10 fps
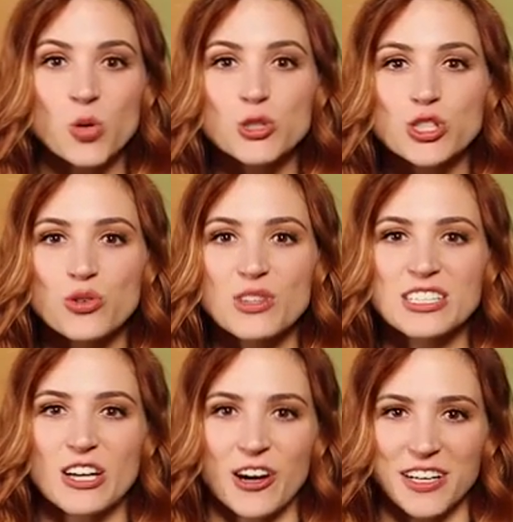equal to
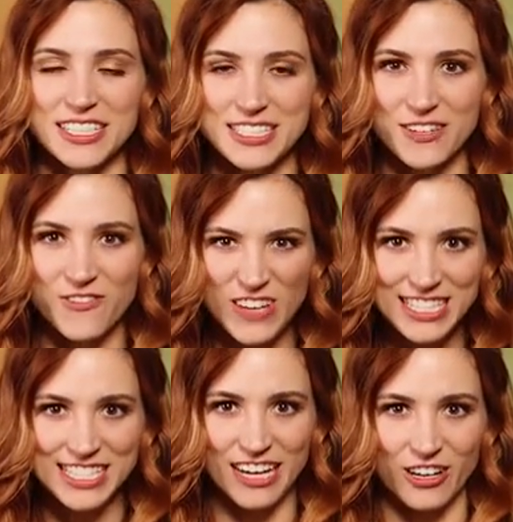the target's
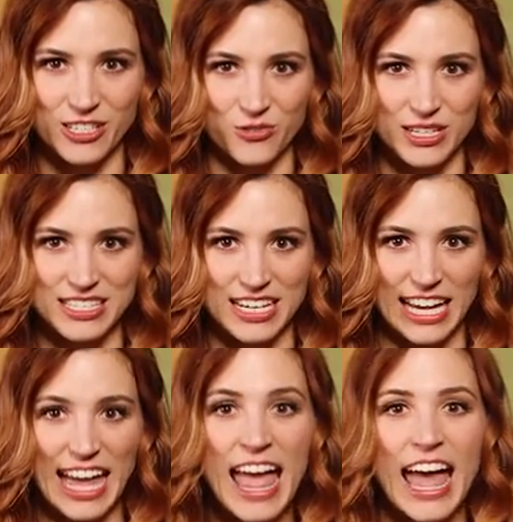defense
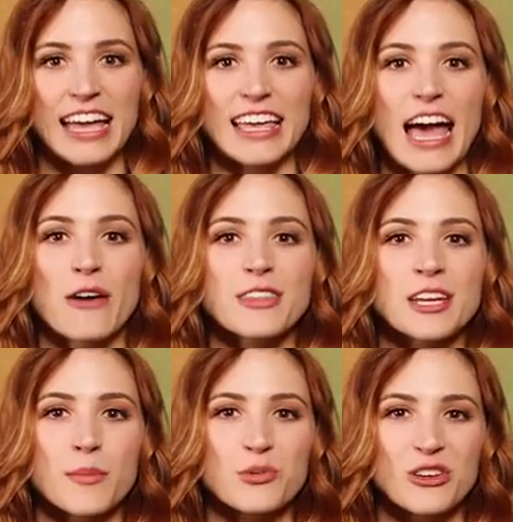characteristic and count
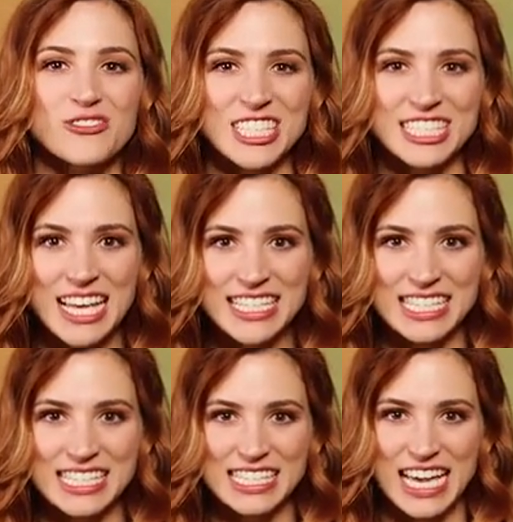the number of successes